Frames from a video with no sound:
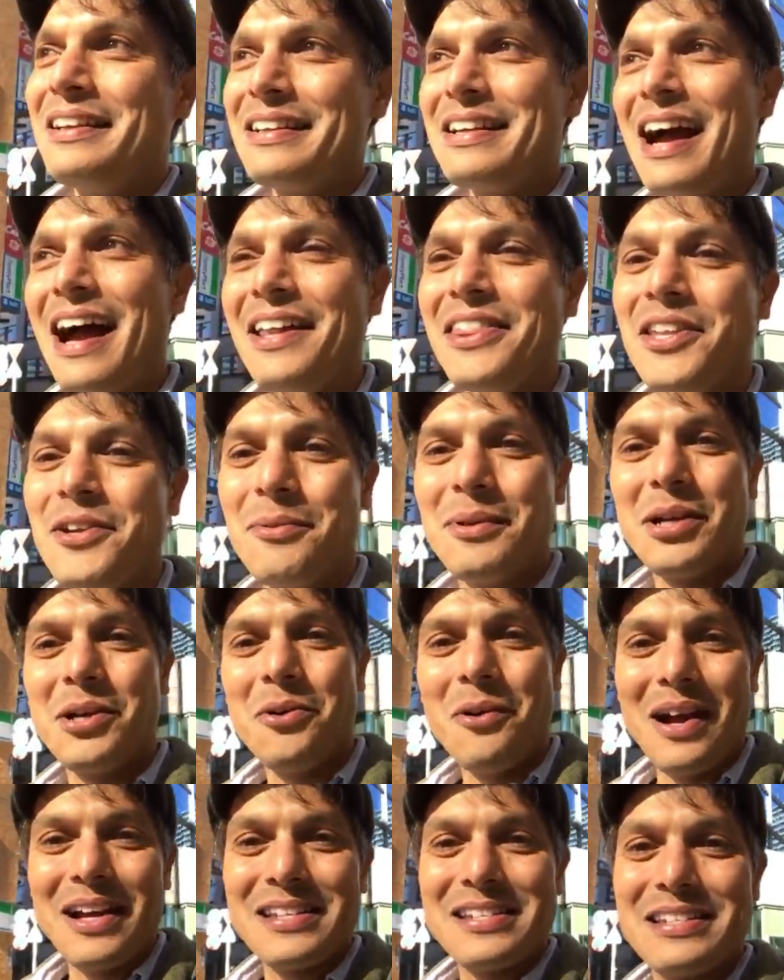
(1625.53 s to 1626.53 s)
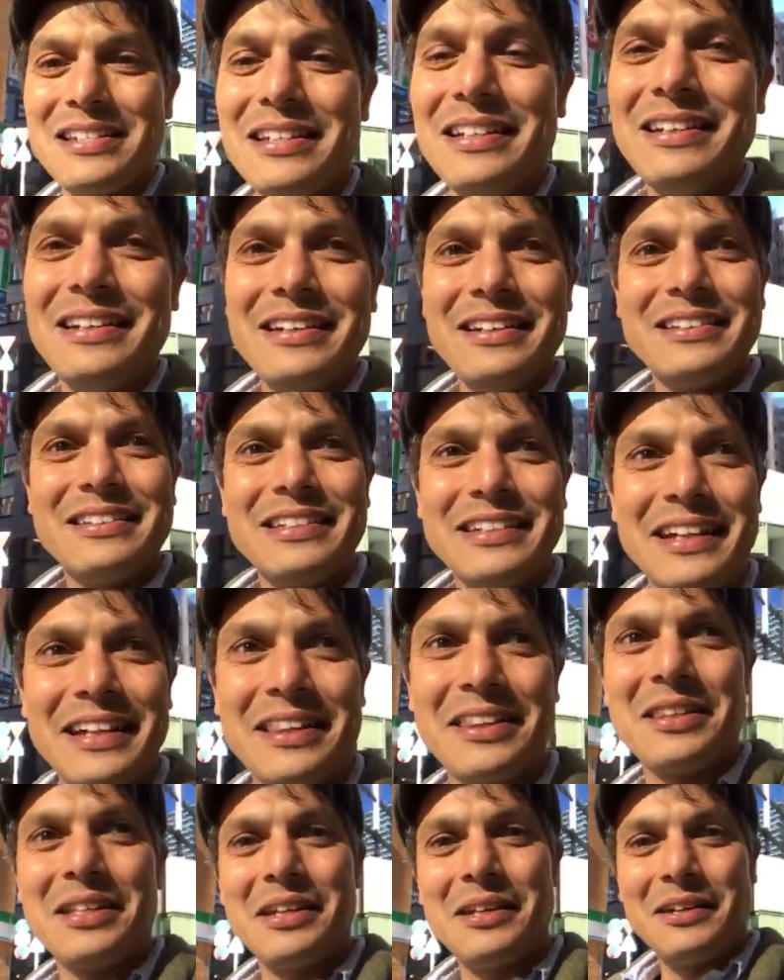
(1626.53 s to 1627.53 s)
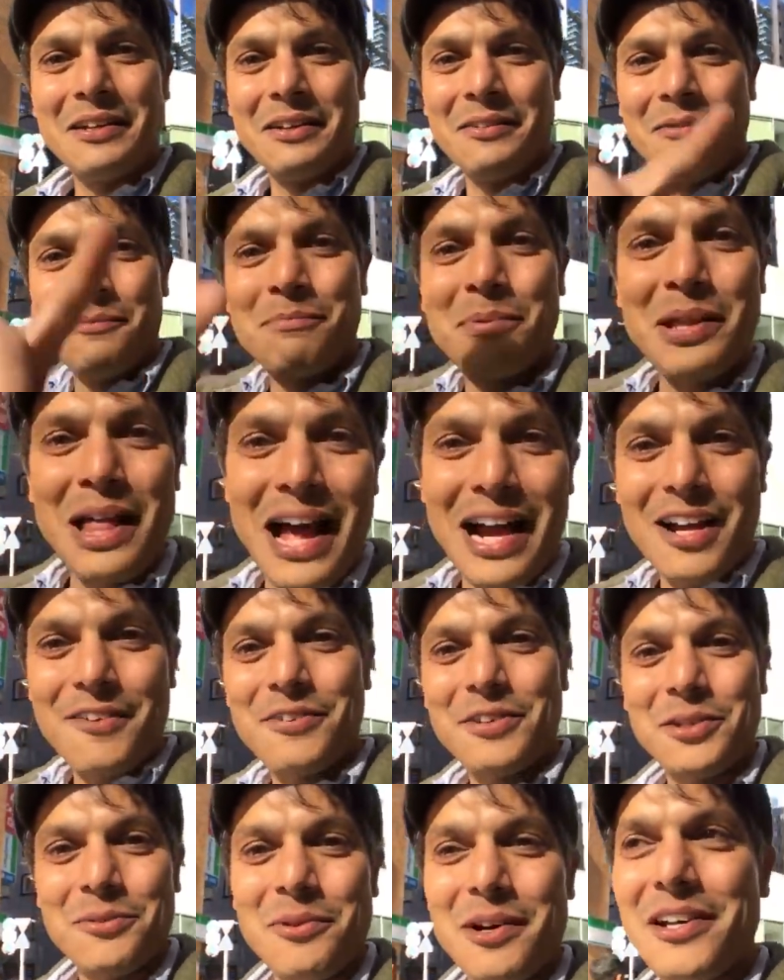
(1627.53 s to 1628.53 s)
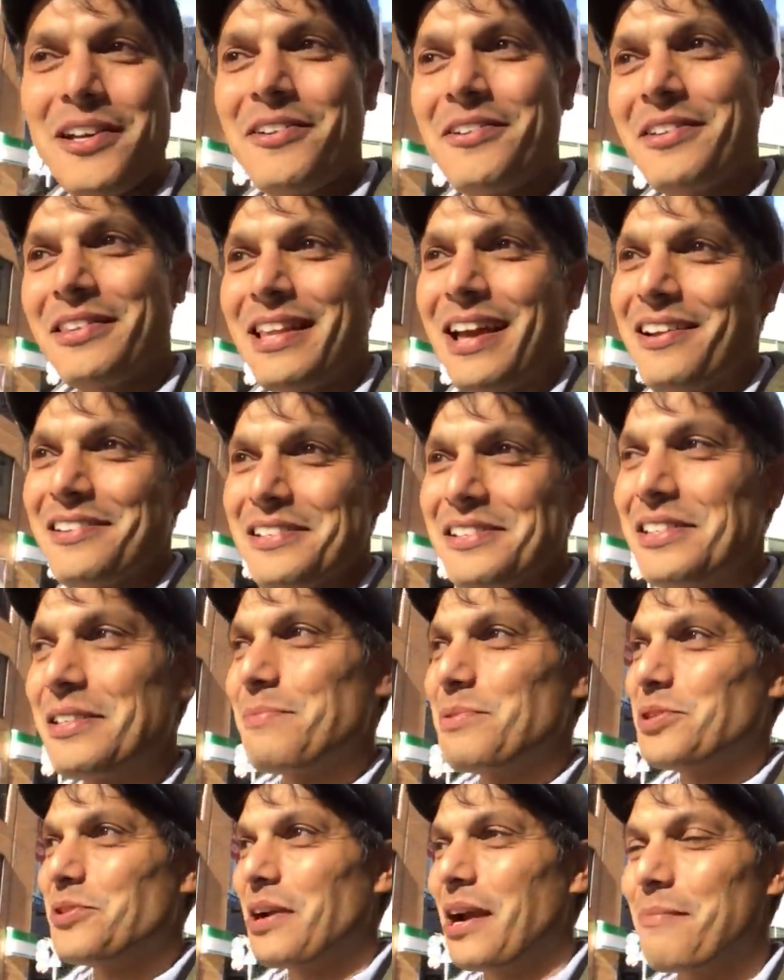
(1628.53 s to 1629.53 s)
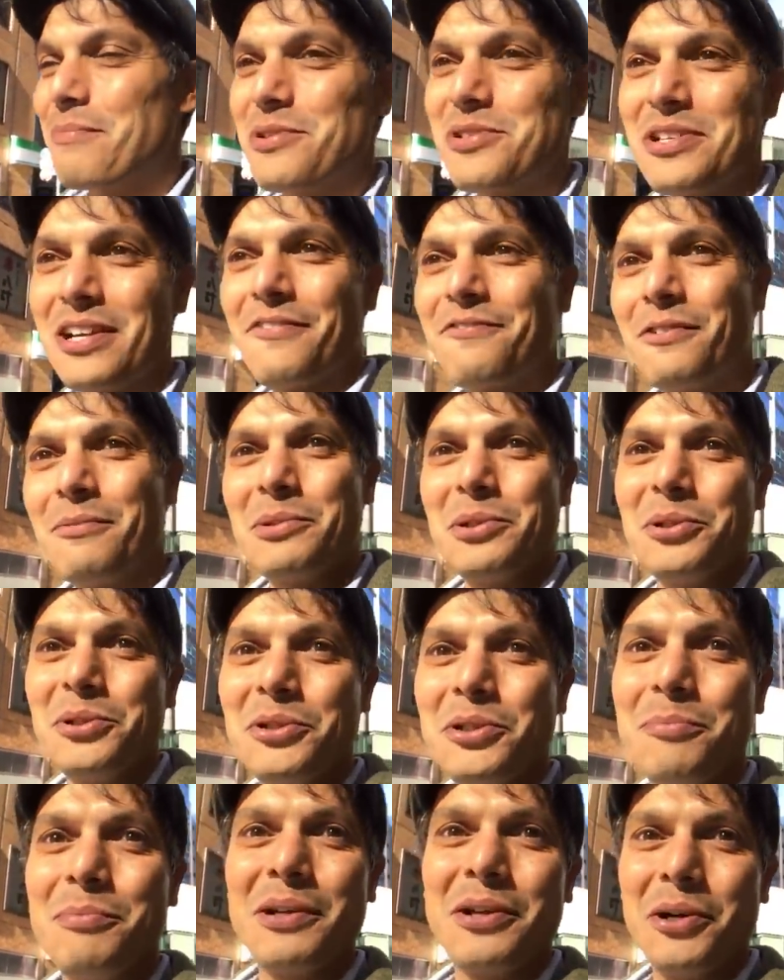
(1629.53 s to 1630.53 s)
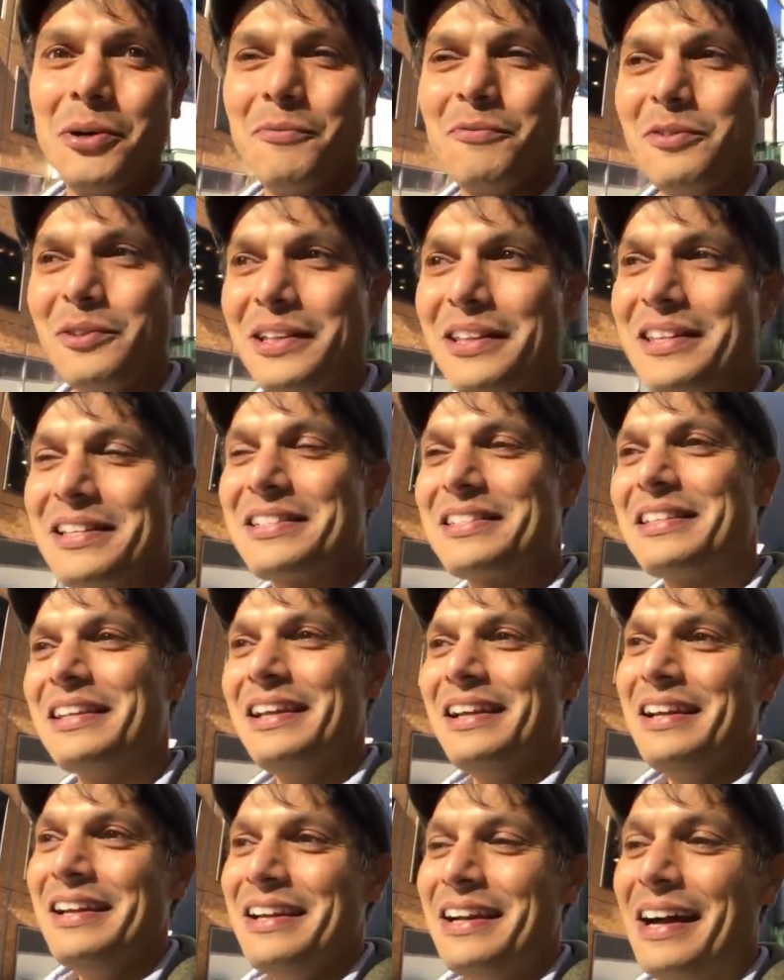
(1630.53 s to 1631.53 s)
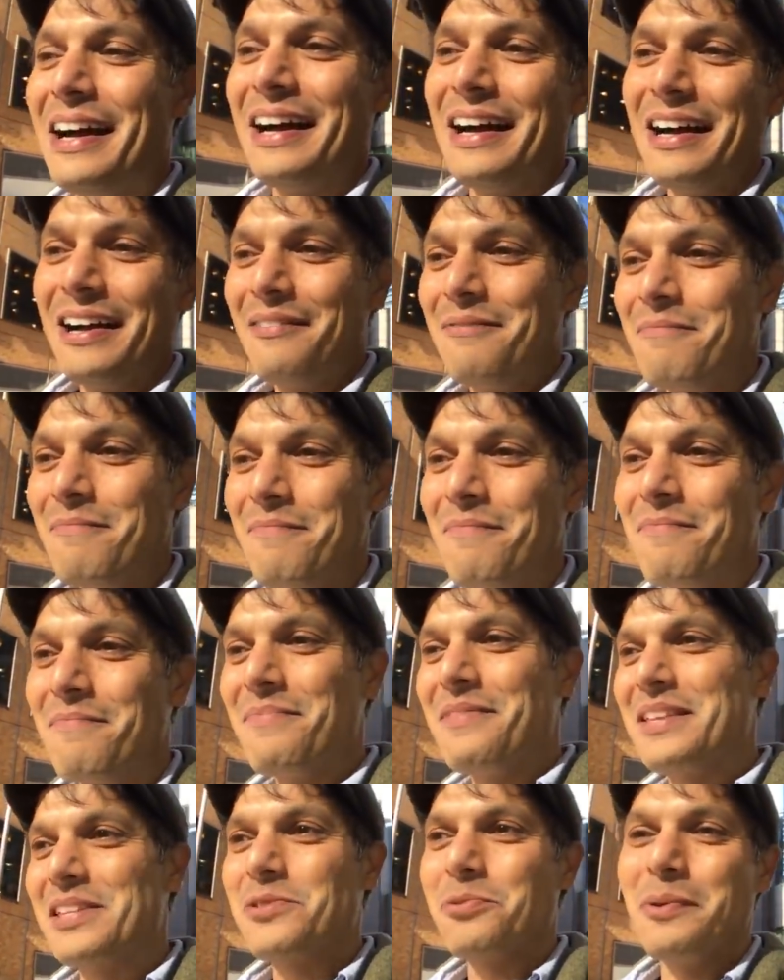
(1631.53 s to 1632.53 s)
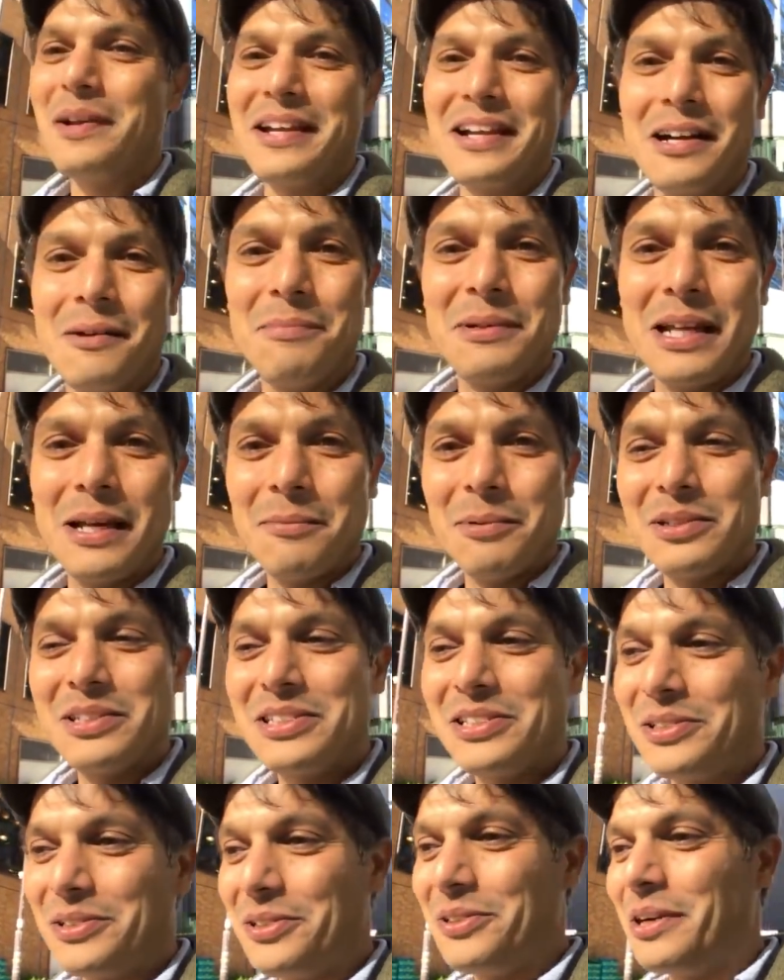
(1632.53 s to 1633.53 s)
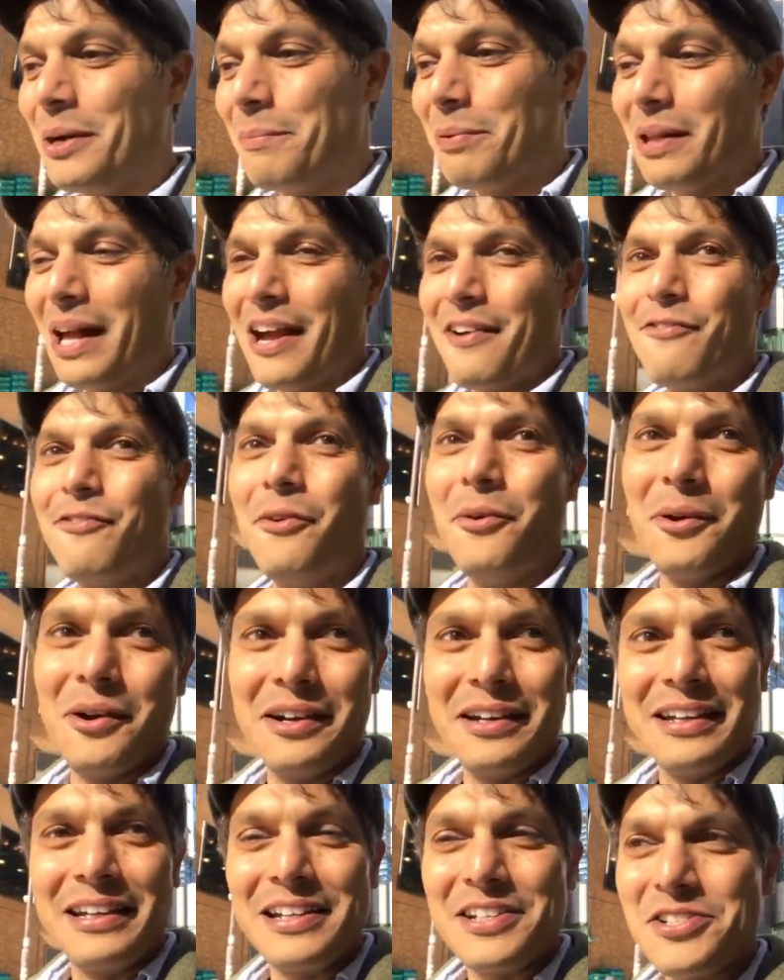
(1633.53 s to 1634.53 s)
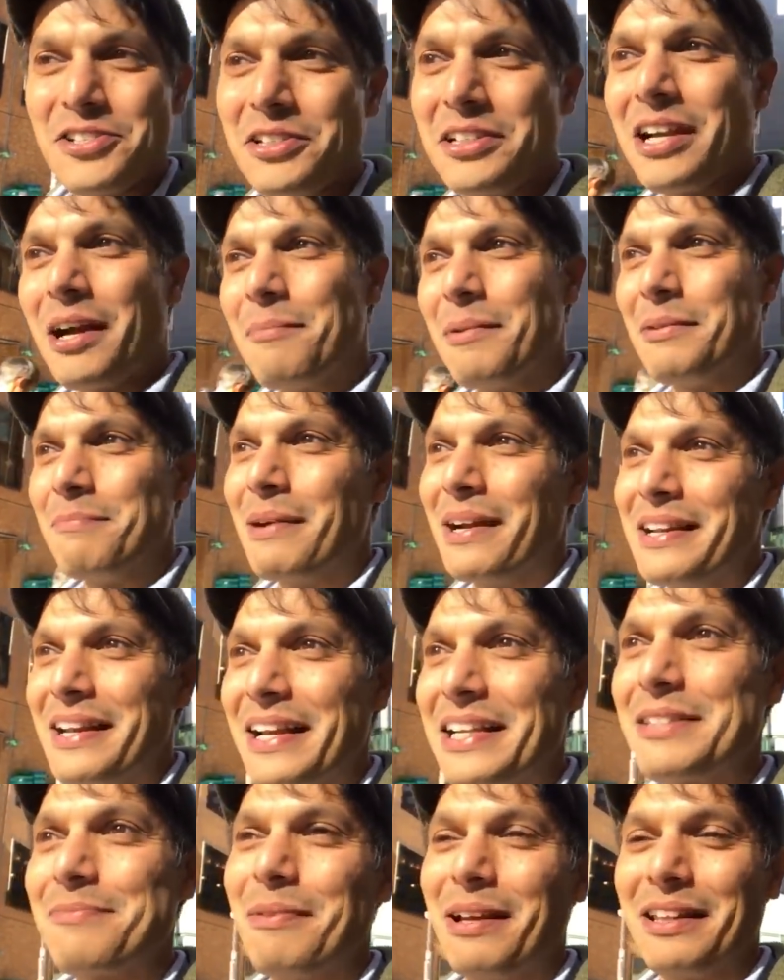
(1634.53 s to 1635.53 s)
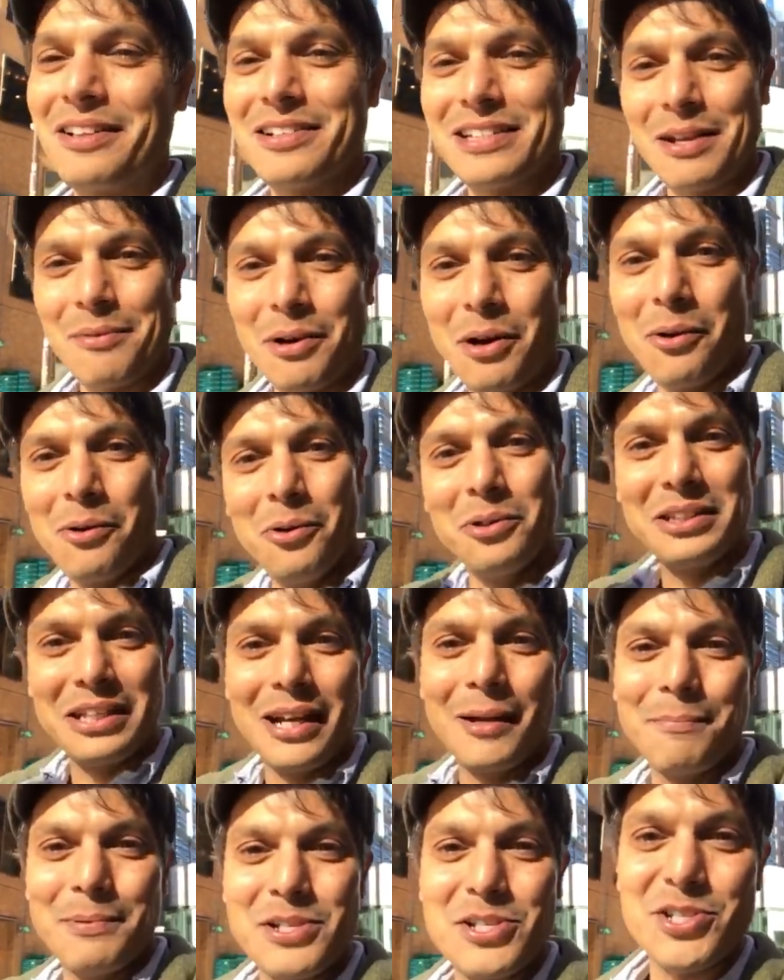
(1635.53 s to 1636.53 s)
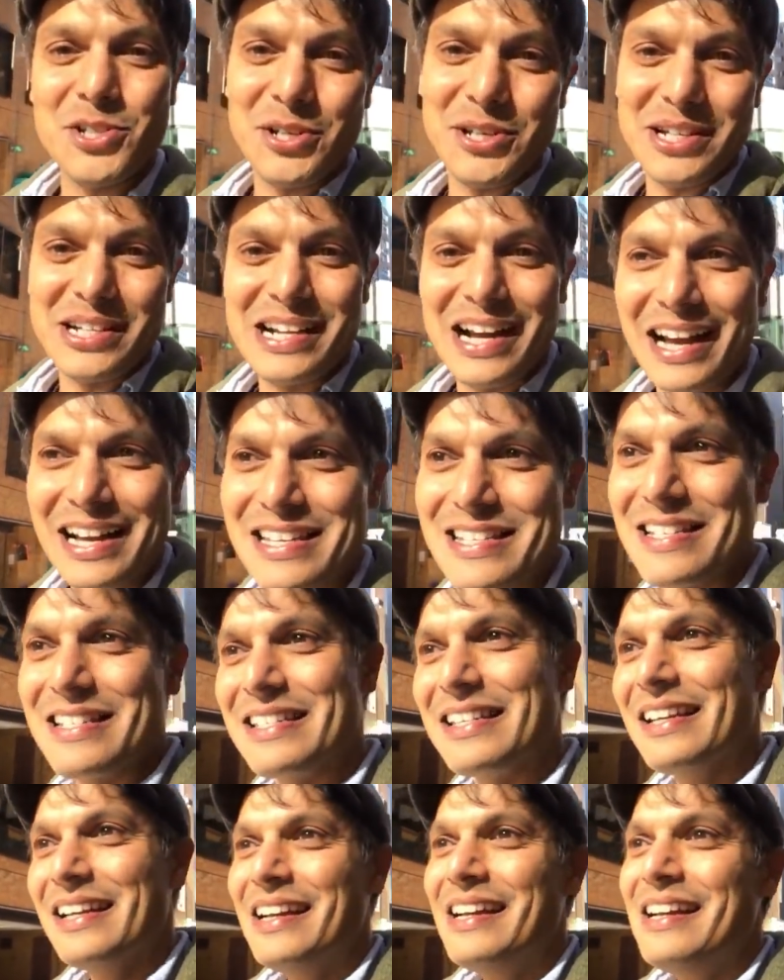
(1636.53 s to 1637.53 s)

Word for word: gotten the request to get the plaque for the 100,000 subscribers yet from Google, but hopefully this um, this week I'll be able to apply for it and it should come in by next month because I want to hold it up and show you guys and